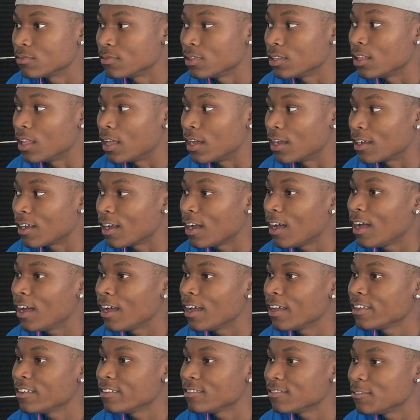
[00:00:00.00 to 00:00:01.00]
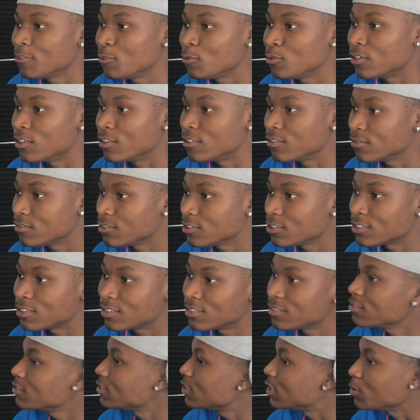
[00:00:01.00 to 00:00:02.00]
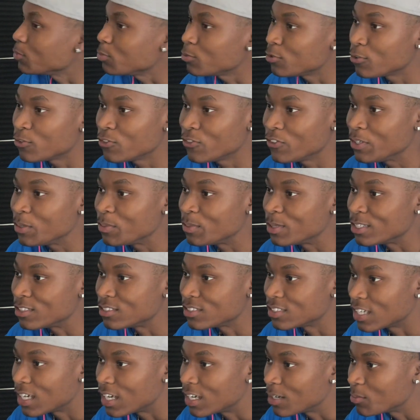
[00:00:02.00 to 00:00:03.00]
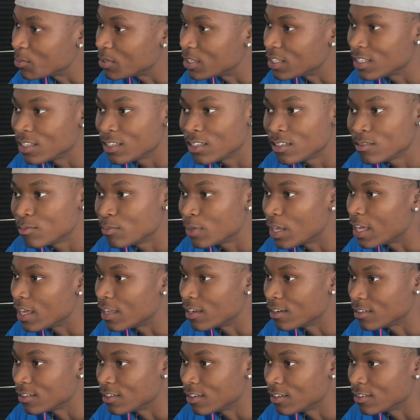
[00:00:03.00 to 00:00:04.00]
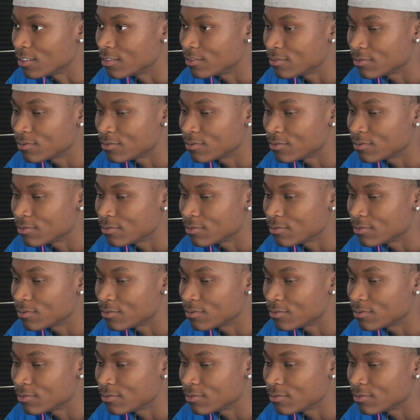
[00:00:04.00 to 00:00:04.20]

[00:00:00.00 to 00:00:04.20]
We like, all right, it's typical female time. We ain't even mad at that.